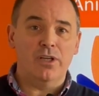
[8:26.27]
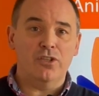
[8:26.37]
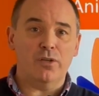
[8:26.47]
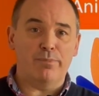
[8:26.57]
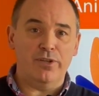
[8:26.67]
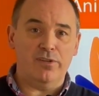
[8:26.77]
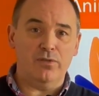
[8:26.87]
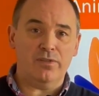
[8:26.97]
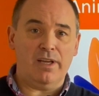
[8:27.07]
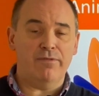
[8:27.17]
to
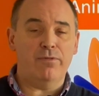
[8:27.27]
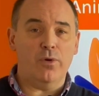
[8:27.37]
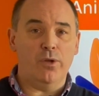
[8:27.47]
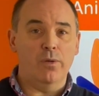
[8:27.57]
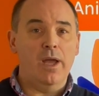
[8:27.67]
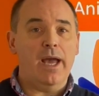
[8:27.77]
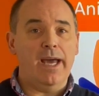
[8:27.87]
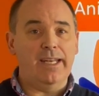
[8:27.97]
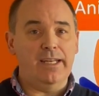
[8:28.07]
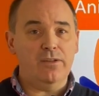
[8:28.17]
produce that for you.
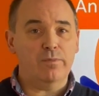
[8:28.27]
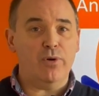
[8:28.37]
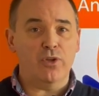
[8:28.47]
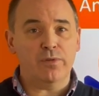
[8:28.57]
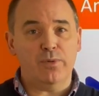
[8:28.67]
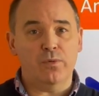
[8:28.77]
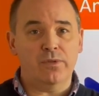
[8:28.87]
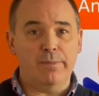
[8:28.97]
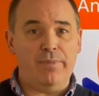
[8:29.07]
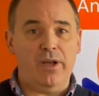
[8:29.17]
And it is possible
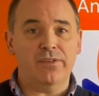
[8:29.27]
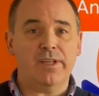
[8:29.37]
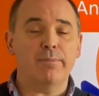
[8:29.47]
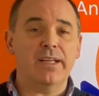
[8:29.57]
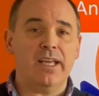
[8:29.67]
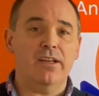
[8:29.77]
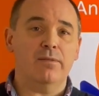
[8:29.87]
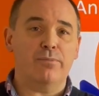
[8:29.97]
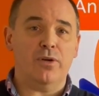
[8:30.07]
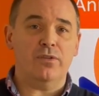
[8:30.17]
to pass the
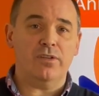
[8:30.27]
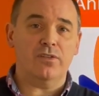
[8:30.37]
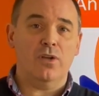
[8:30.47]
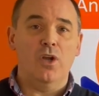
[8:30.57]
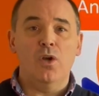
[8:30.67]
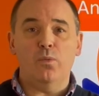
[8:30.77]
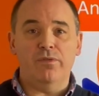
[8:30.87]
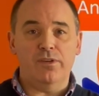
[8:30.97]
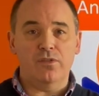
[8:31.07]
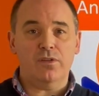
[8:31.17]
application process with
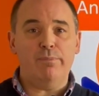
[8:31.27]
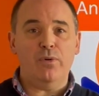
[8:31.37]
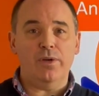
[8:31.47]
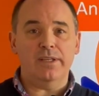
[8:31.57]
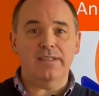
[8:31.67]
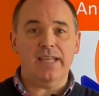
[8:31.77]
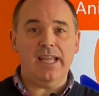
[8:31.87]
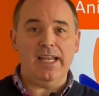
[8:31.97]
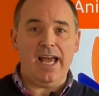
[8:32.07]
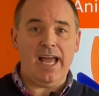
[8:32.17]
just the points
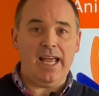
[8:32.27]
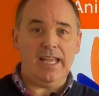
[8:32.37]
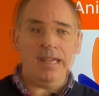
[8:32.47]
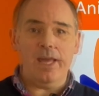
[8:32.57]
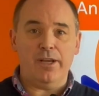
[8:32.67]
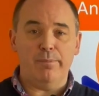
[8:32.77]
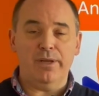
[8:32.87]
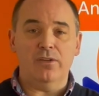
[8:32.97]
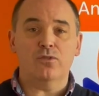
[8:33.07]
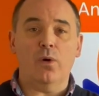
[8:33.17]
in A and
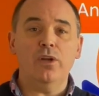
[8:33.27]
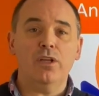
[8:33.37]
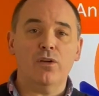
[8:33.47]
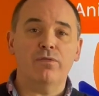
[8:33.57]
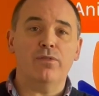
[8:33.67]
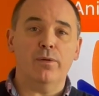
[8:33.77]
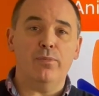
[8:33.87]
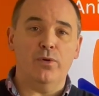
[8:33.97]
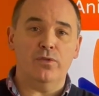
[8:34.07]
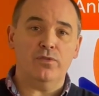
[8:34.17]
B. So only go for the
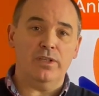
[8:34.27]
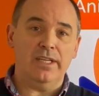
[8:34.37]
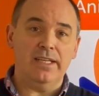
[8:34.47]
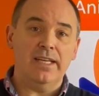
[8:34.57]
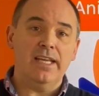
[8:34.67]
points you need.